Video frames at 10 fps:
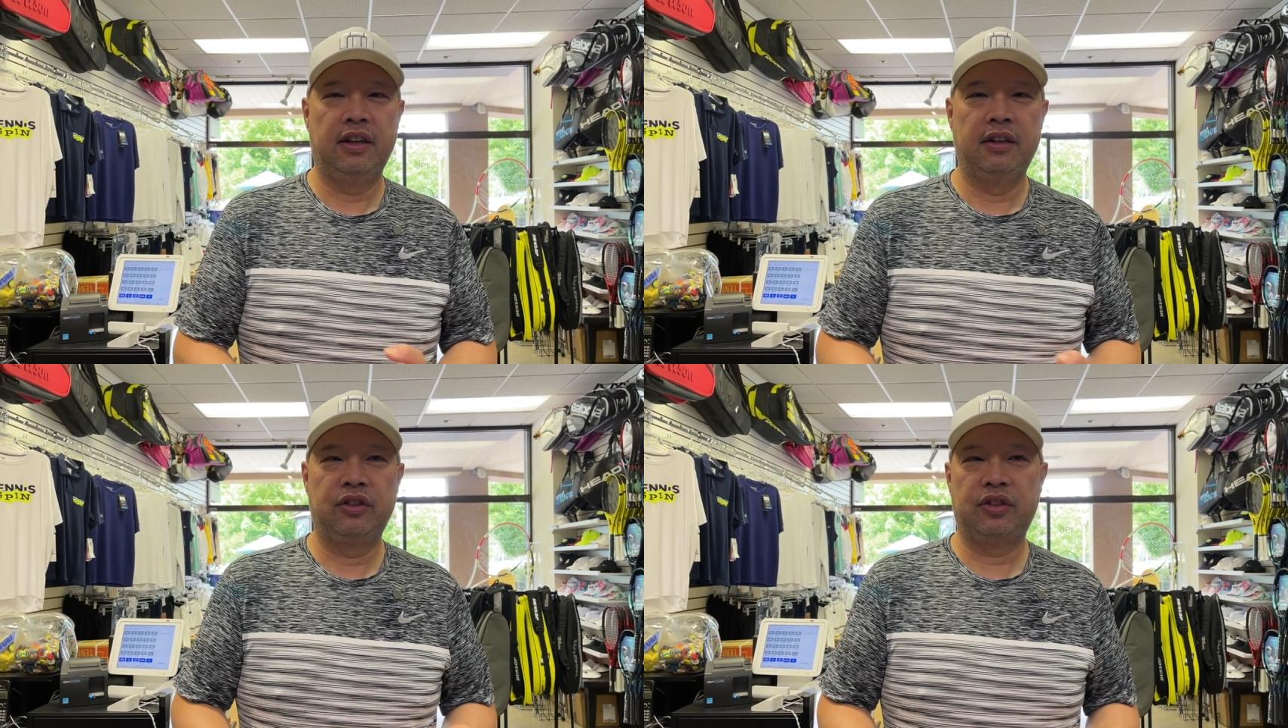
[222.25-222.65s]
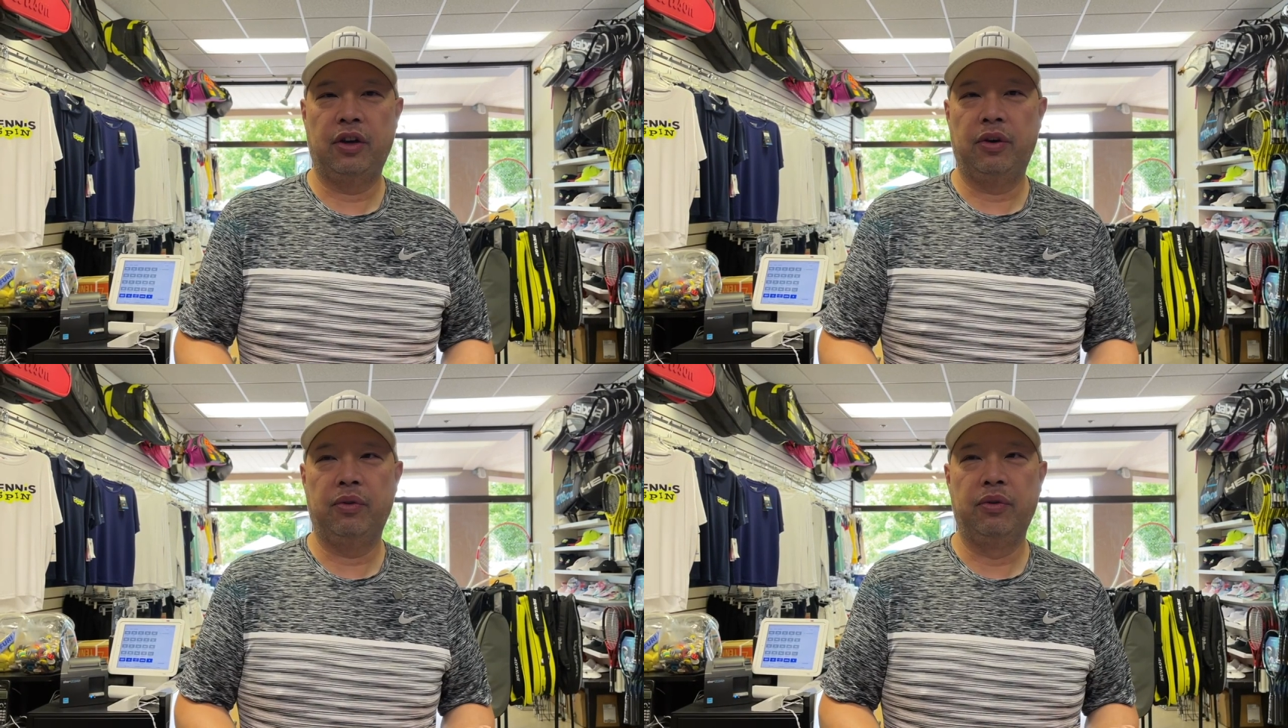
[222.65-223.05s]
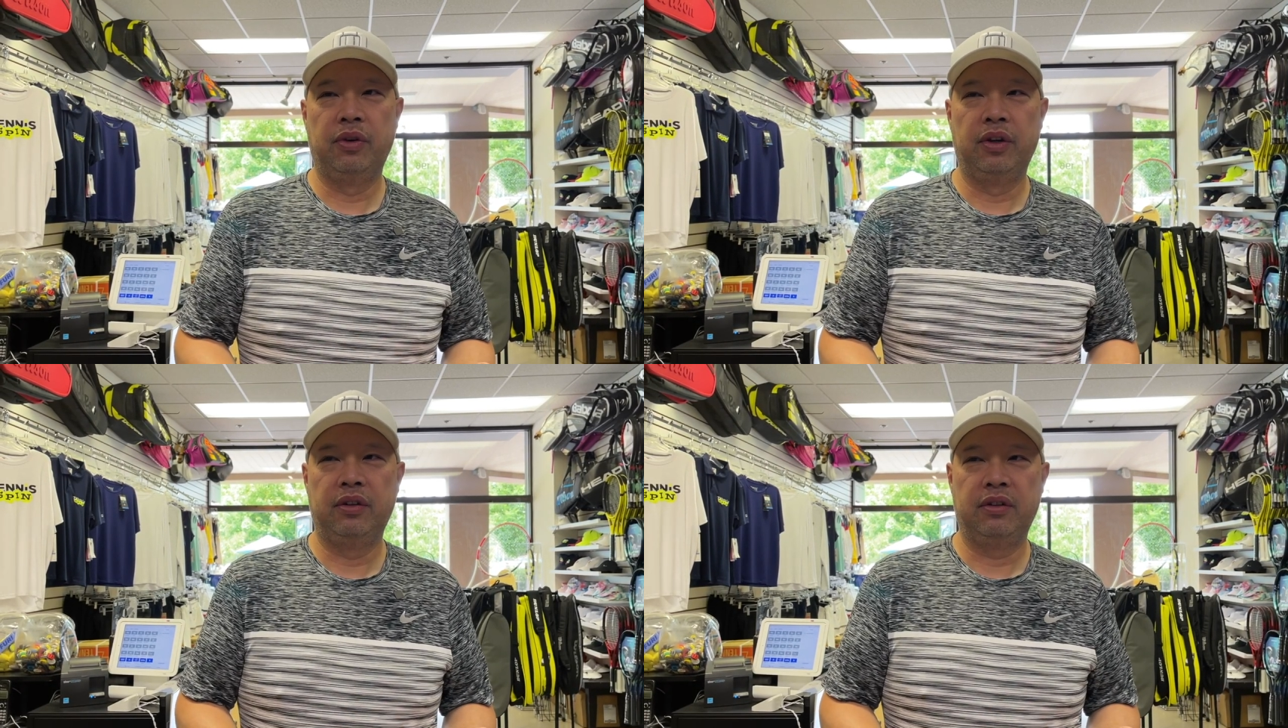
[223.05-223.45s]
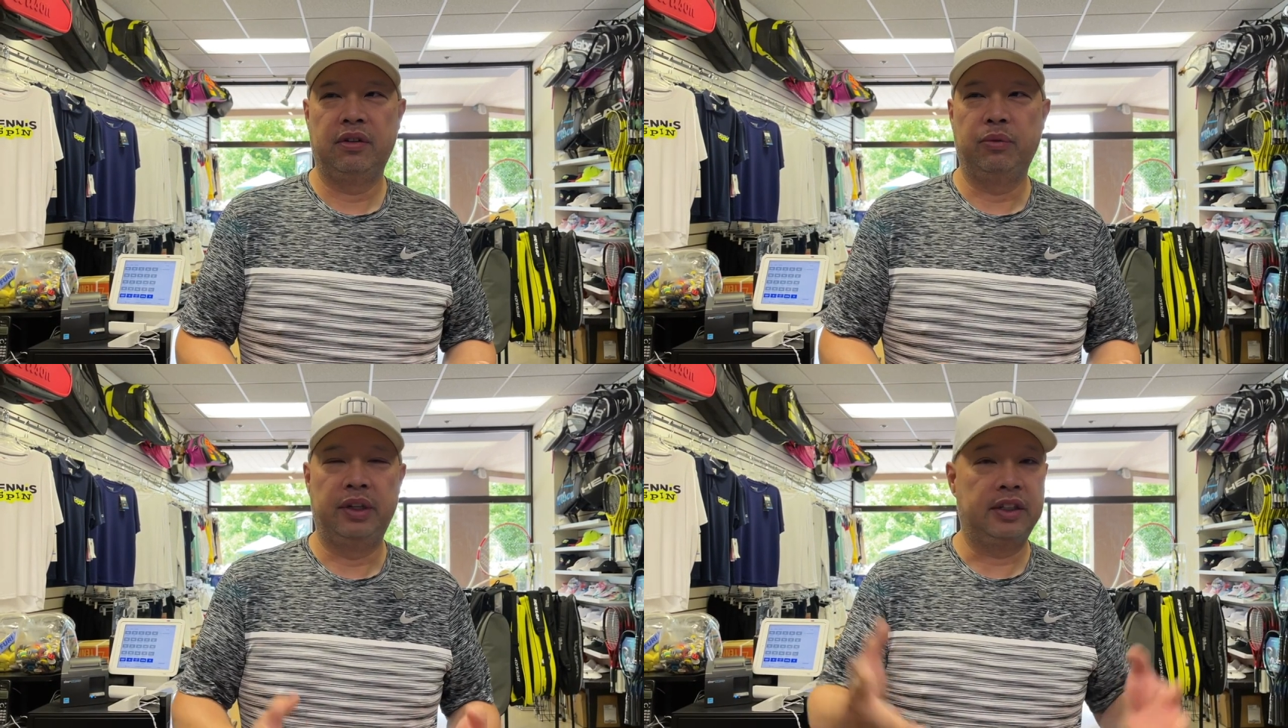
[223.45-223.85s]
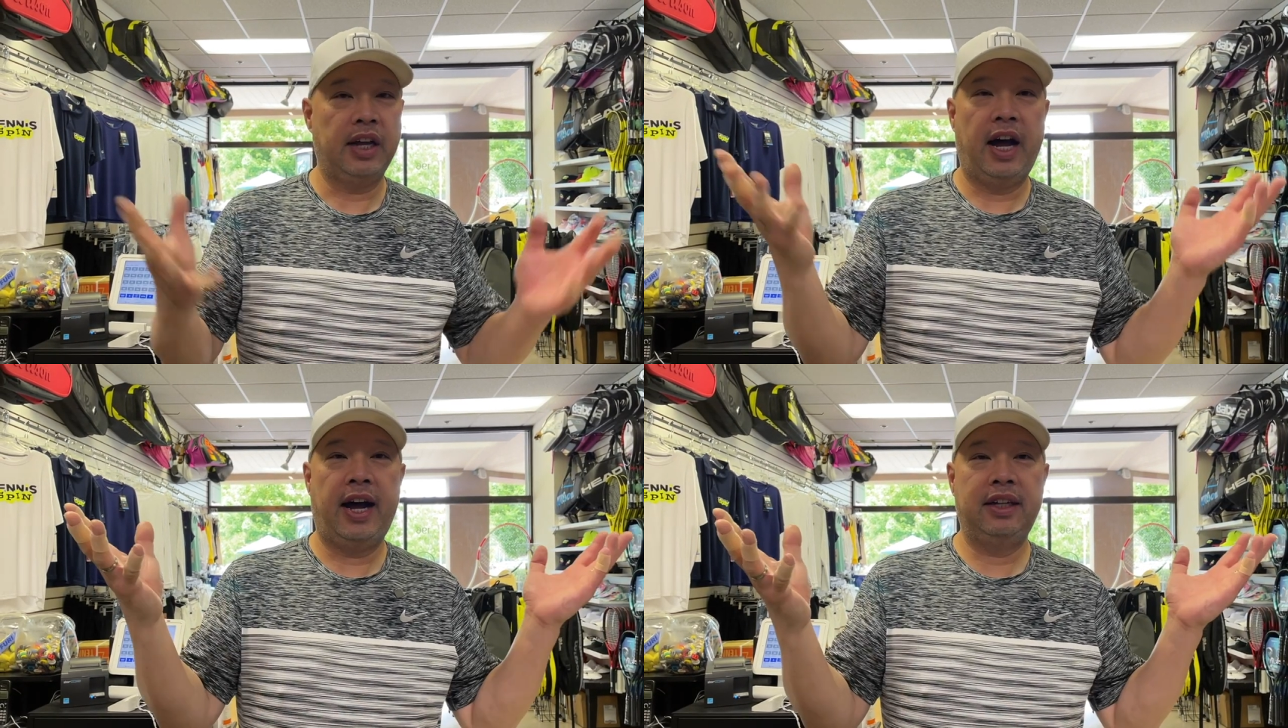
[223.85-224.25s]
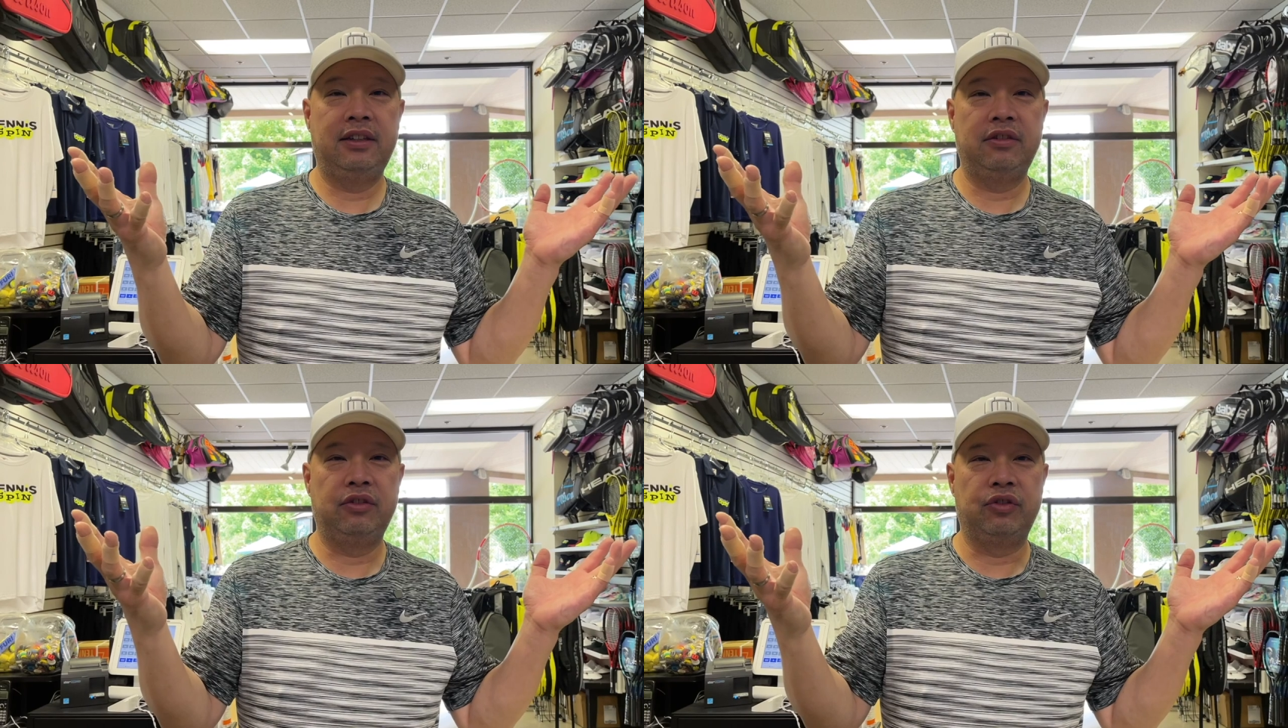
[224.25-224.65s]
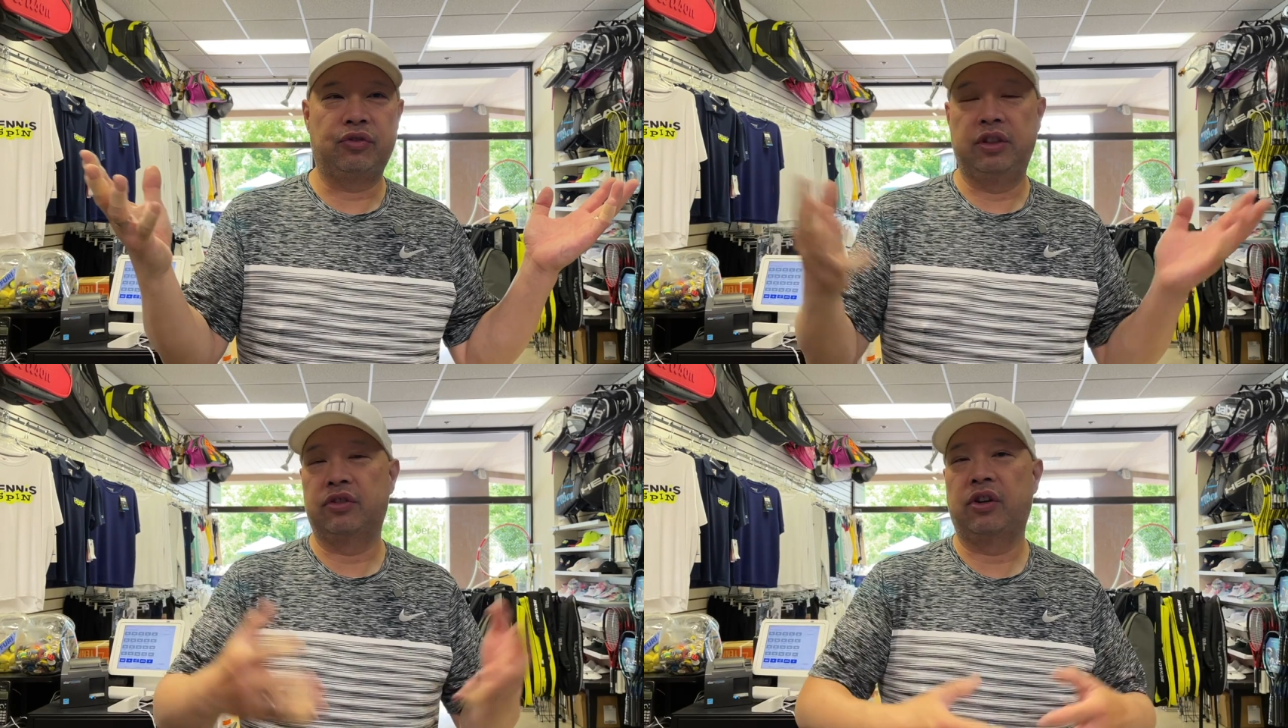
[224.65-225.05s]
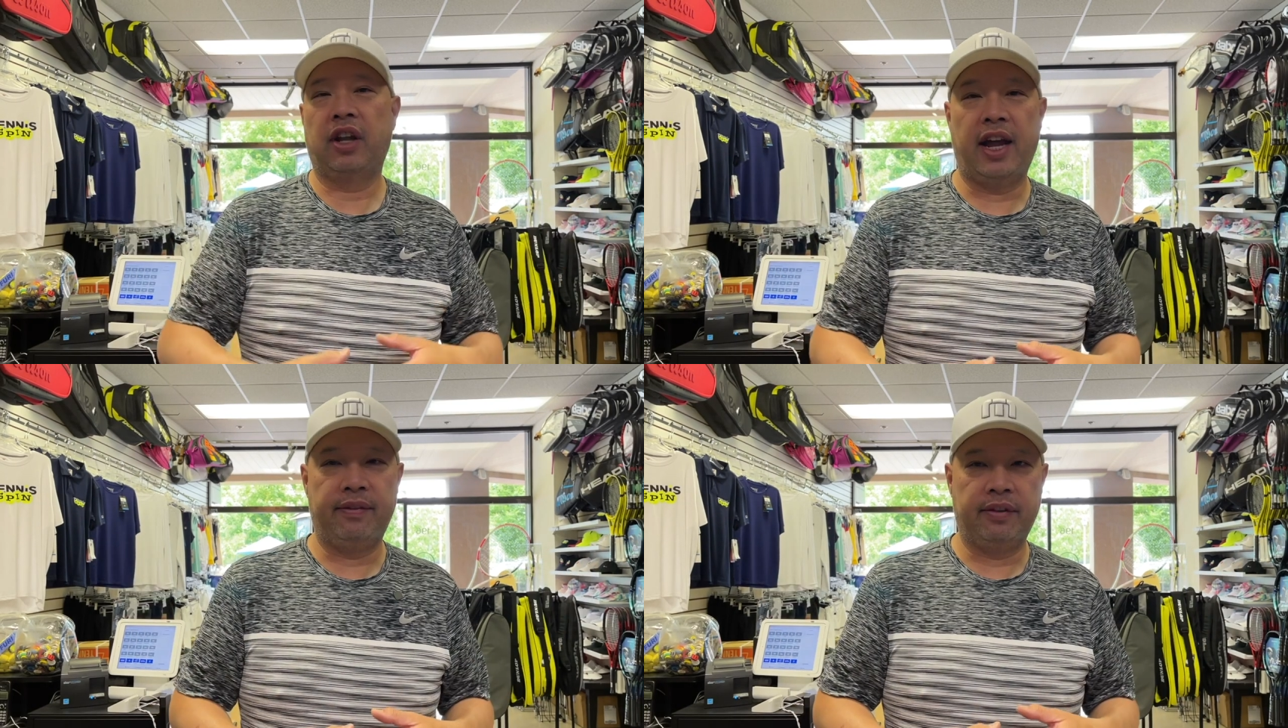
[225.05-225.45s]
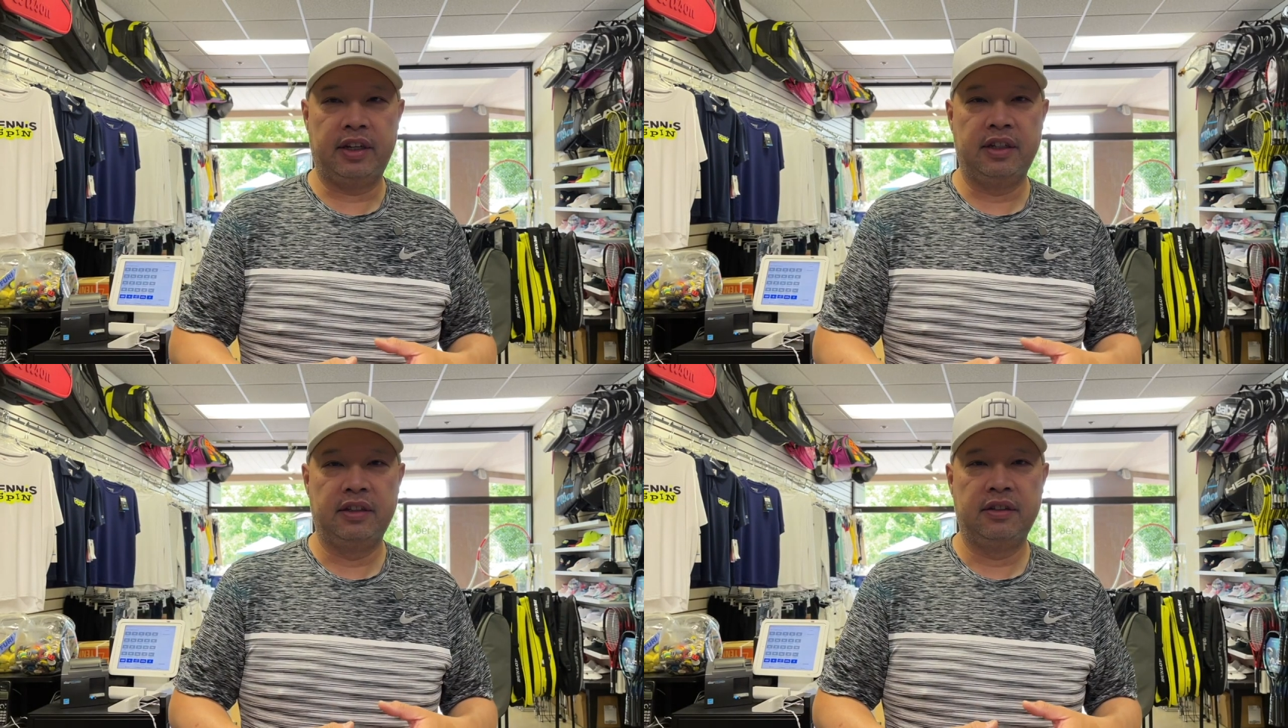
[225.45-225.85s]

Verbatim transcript: So when it's hot, your strings are lively.